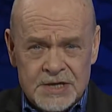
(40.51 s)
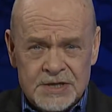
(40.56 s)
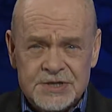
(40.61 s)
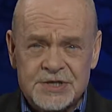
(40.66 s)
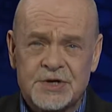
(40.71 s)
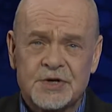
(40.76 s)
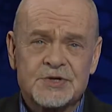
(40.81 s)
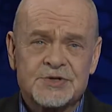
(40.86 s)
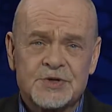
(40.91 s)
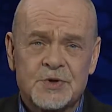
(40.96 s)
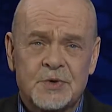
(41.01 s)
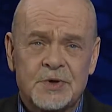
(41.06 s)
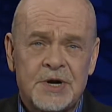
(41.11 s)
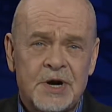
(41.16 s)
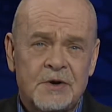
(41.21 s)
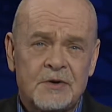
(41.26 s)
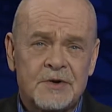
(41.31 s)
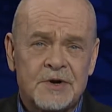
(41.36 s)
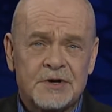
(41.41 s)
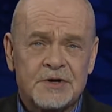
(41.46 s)
She also
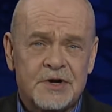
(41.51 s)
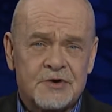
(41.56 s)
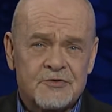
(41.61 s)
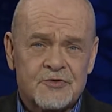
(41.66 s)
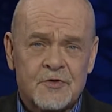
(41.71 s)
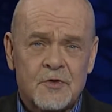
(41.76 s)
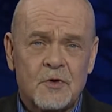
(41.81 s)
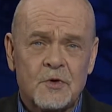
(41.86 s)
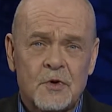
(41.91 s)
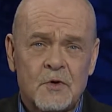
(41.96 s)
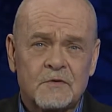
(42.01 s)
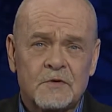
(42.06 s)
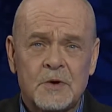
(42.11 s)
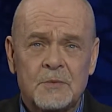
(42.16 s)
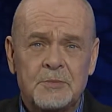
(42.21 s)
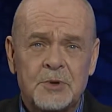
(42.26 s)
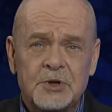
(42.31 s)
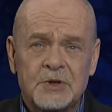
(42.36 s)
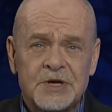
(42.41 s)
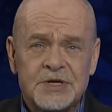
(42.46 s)
inherited control over a
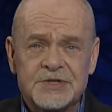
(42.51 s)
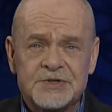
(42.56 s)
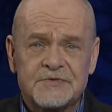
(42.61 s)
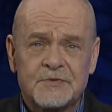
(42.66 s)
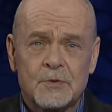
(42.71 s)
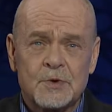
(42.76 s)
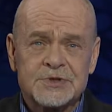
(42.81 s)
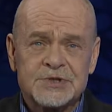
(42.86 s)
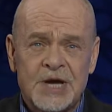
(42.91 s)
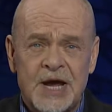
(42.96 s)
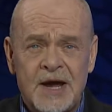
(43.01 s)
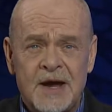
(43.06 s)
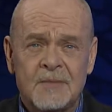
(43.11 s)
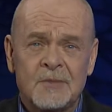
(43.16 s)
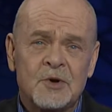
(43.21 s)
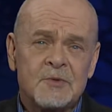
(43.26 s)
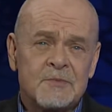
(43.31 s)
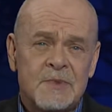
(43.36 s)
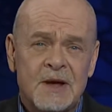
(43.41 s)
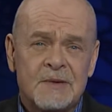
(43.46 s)
police force
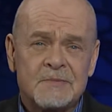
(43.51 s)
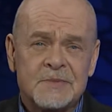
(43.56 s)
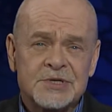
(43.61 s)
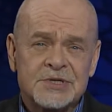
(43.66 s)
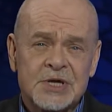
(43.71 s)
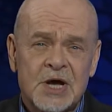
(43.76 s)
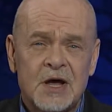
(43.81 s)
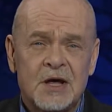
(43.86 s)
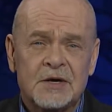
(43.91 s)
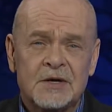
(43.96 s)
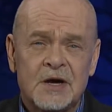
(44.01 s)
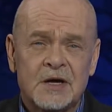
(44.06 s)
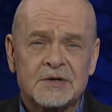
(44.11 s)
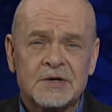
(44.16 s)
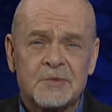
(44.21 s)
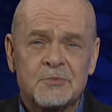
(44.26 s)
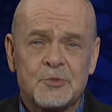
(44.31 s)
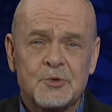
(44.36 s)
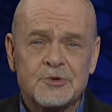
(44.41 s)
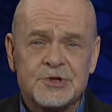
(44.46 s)
hammered by
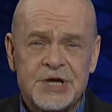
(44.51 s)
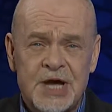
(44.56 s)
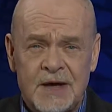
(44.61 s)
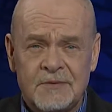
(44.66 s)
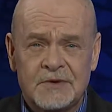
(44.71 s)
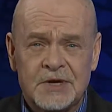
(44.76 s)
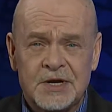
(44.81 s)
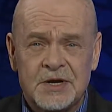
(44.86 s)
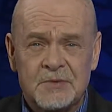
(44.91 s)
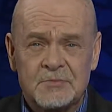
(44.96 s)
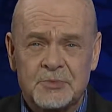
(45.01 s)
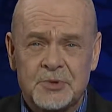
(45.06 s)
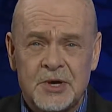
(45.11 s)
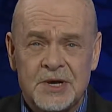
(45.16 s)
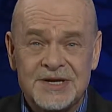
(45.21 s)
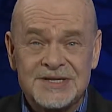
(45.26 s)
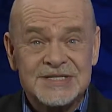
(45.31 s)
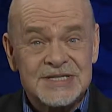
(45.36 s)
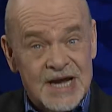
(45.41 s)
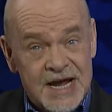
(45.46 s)
misconduct and brutality
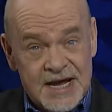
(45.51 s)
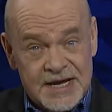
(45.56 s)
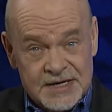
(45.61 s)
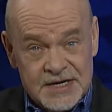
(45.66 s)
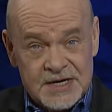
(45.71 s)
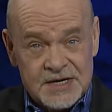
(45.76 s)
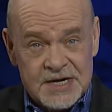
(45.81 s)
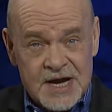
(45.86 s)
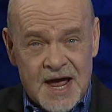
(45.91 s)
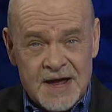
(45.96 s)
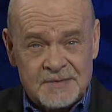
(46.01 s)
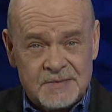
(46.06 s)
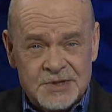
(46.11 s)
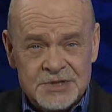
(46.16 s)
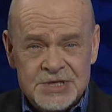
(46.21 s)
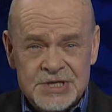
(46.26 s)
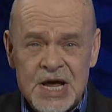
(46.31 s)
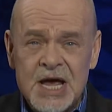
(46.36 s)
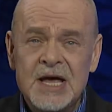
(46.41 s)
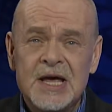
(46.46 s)
complaints and
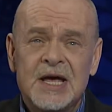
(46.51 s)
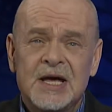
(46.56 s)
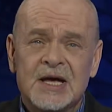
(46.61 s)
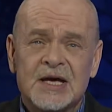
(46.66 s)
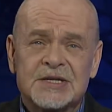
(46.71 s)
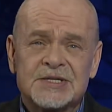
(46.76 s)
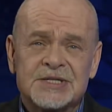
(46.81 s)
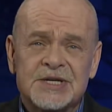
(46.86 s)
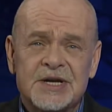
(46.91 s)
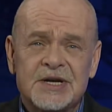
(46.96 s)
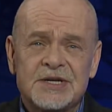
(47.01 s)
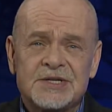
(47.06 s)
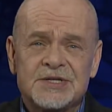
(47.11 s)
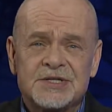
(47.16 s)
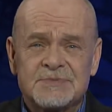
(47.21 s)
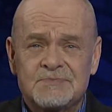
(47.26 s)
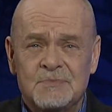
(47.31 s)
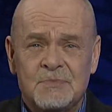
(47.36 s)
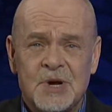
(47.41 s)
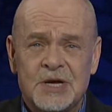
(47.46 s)
indictments, a city
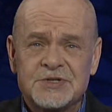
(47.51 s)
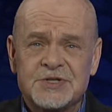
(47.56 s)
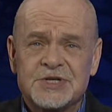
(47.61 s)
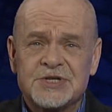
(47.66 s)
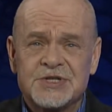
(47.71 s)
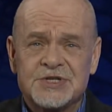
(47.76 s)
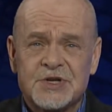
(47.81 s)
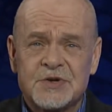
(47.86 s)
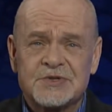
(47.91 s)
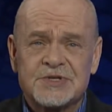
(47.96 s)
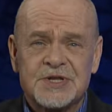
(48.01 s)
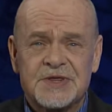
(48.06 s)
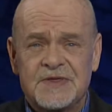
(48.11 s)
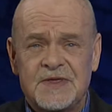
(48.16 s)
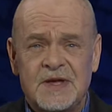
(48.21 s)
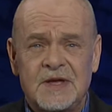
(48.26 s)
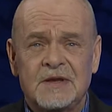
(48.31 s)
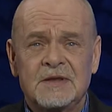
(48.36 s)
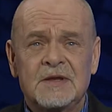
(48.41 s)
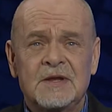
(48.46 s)
budget so
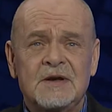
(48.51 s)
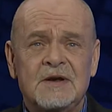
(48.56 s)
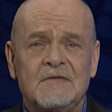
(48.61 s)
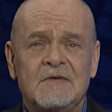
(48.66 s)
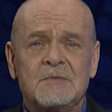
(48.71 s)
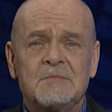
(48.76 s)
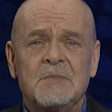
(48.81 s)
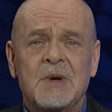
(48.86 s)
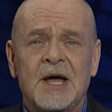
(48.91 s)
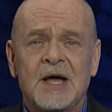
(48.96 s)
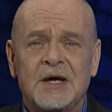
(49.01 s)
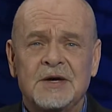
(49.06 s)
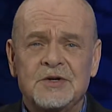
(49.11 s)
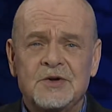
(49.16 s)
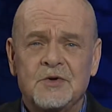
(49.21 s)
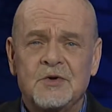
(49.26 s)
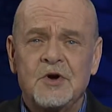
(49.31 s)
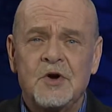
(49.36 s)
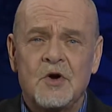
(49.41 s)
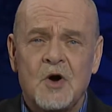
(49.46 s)
thin that even buying
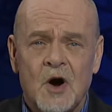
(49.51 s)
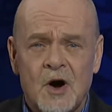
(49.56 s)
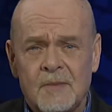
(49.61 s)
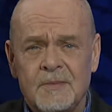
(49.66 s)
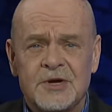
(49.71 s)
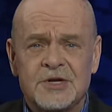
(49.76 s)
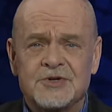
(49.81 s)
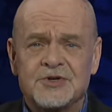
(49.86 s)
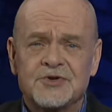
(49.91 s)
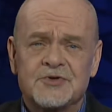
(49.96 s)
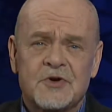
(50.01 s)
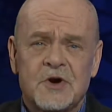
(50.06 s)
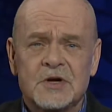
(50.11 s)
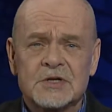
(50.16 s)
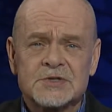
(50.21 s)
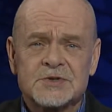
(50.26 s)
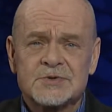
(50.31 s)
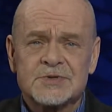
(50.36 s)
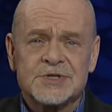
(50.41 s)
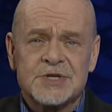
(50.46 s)
new garbage
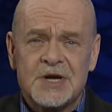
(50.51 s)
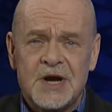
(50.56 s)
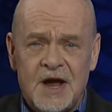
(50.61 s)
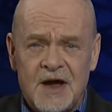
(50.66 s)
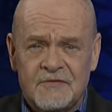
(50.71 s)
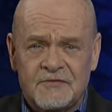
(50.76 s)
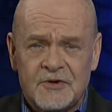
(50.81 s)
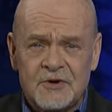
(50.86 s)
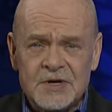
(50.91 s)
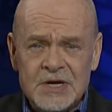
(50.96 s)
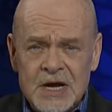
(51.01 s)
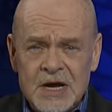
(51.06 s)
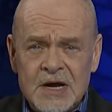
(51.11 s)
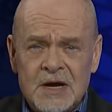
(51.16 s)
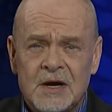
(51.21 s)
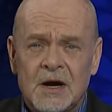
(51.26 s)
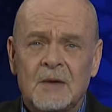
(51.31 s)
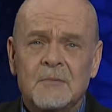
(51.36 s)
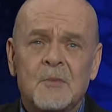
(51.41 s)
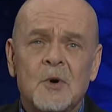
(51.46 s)
trucks was an effort,
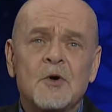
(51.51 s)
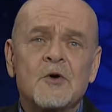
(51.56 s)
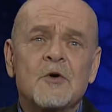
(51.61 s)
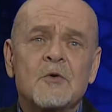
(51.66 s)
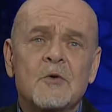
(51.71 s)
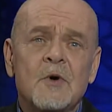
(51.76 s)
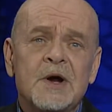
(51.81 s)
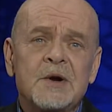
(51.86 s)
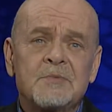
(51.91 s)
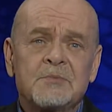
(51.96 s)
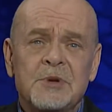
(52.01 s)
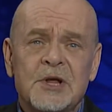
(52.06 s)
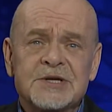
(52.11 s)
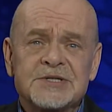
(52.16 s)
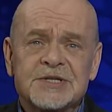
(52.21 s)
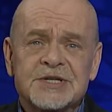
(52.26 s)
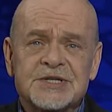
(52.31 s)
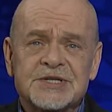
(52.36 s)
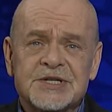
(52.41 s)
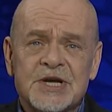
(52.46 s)
a murder rate
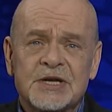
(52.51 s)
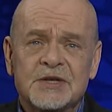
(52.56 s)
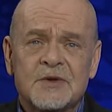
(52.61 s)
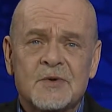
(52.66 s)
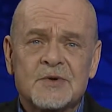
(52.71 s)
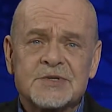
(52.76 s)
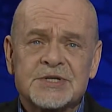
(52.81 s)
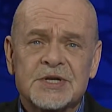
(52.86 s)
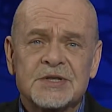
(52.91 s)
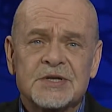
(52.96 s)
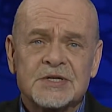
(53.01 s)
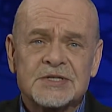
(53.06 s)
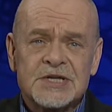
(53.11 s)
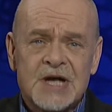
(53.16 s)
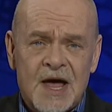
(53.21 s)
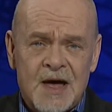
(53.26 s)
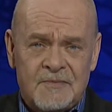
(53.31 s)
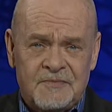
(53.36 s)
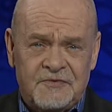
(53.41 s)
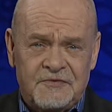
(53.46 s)
placing St. Louis in the
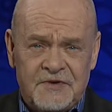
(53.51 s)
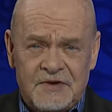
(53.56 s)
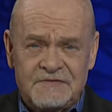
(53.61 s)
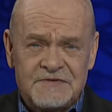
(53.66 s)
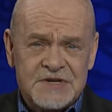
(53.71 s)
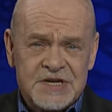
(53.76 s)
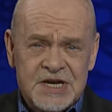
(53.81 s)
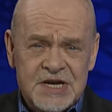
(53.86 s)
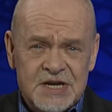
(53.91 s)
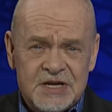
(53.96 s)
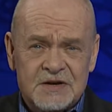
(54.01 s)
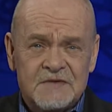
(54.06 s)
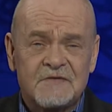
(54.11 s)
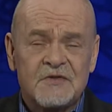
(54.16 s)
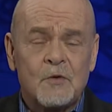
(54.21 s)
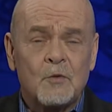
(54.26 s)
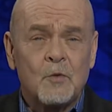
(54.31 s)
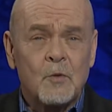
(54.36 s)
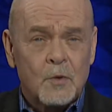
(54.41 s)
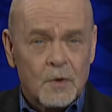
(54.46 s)
top 15
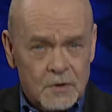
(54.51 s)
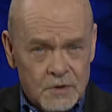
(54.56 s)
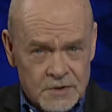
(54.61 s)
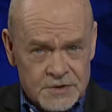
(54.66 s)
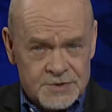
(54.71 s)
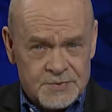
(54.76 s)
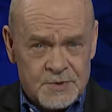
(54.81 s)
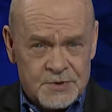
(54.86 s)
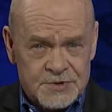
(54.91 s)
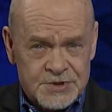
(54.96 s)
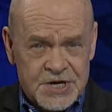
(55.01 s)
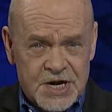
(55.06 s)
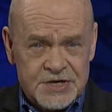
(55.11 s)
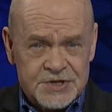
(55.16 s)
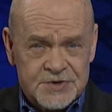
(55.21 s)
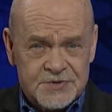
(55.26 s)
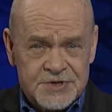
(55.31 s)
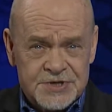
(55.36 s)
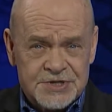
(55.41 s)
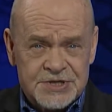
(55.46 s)
of the world's most
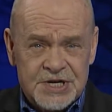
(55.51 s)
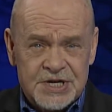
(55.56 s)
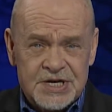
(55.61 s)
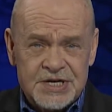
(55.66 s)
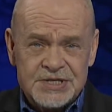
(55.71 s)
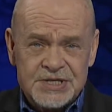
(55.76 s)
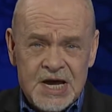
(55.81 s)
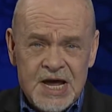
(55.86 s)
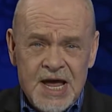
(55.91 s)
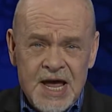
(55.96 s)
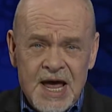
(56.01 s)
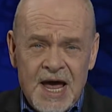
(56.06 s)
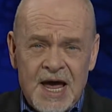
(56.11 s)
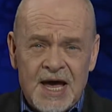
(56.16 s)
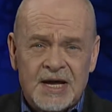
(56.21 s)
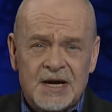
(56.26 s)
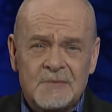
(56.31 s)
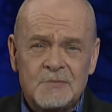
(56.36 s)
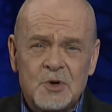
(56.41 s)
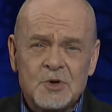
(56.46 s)
dangerous cities,
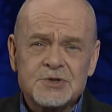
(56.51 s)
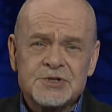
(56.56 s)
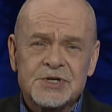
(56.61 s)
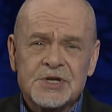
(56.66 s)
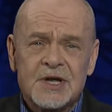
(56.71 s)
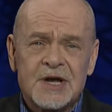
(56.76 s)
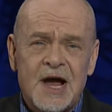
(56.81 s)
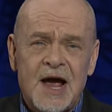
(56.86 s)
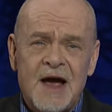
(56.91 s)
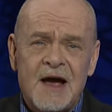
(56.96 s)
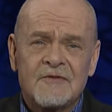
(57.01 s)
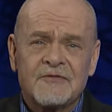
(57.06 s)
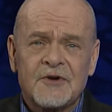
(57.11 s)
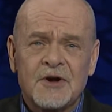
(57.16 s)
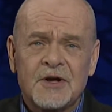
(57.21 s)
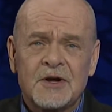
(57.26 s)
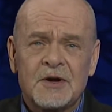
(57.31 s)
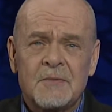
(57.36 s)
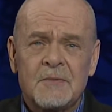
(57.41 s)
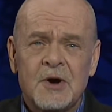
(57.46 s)
and a mostly
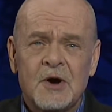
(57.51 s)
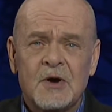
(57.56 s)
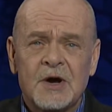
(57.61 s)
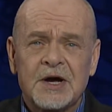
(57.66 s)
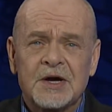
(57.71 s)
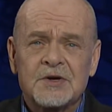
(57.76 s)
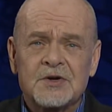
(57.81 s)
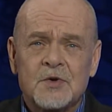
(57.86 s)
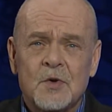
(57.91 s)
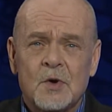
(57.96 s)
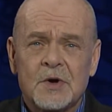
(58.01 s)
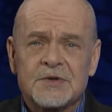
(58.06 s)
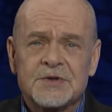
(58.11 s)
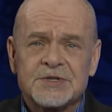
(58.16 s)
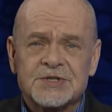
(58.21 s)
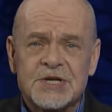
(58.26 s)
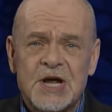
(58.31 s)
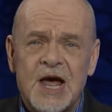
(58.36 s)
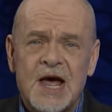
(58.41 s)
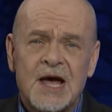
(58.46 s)
African American north
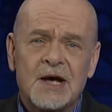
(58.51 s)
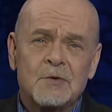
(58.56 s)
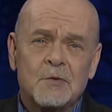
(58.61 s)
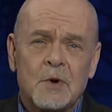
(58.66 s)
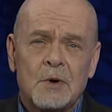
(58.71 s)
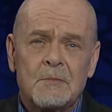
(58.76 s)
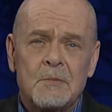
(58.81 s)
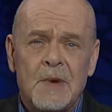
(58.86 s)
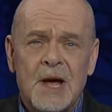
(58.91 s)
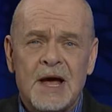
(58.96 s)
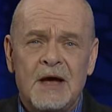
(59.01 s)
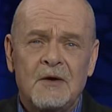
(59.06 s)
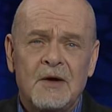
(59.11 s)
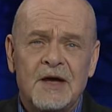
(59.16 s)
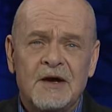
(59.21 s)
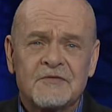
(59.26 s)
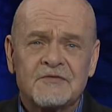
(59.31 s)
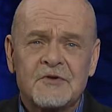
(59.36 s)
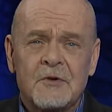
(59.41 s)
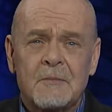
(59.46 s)
side where mile
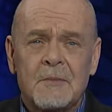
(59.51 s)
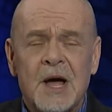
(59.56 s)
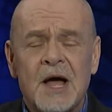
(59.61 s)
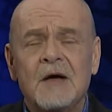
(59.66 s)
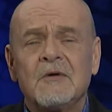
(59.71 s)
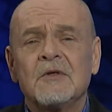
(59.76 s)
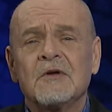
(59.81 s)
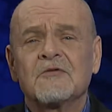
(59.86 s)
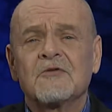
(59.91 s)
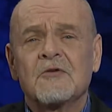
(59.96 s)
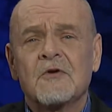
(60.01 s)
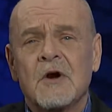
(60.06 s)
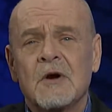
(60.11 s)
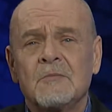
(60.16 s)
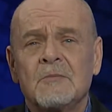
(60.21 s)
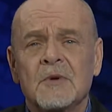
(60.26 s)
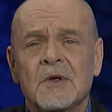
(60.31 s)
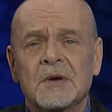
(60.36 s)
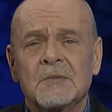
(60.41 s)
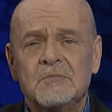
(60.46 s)
after mile of
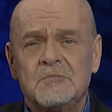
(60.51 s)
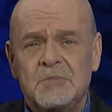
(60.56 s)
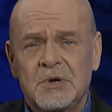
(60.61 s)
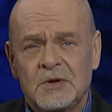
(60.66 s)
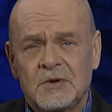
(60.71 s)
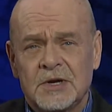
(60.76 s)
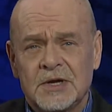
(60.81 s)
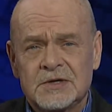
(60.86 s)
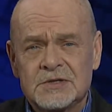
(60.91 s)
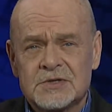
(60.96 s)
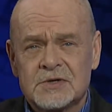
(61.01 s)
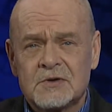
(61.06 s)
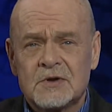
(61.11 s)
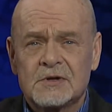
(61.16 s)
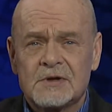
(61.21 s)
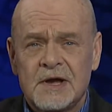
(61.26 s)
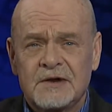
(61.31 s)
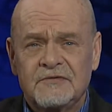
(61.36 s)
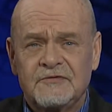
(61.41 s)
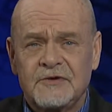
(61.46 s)
crumbling buildings
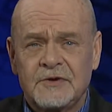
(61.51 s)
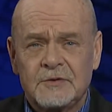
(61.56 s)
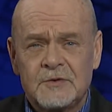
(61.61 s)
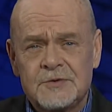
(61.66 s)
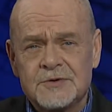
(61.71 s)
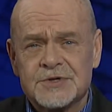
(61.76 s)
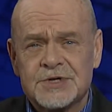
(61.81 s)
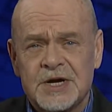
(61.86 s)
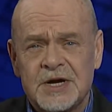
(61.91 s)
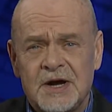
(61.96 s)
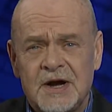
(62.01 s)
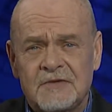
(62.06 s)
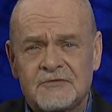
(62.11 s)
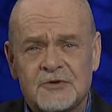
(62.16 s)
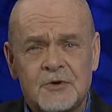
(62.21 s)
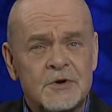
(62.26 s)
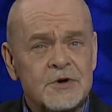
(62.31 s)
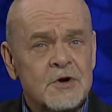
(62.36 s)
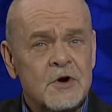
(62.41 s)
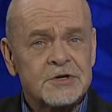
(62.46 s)
looked like Fallujah
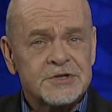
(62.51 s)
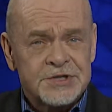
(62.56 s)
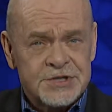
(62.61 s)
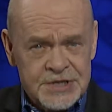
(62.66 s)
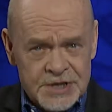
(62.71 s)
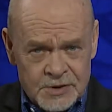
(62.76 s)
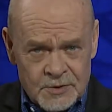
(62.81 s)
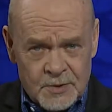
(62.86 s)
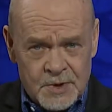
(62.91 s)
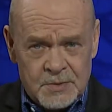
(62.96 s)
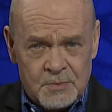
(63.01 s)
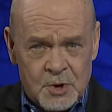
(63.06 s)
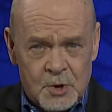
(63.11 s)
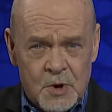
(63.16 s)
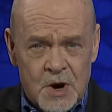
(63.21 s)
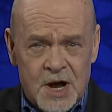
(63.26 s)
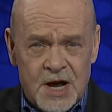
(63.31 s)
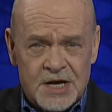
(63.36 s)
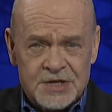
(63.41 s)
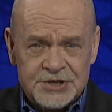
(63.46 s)
after an artillery
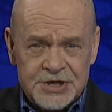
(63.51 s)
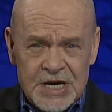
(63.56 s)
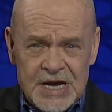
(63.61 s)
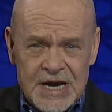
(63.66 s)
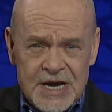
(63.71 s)
barrage.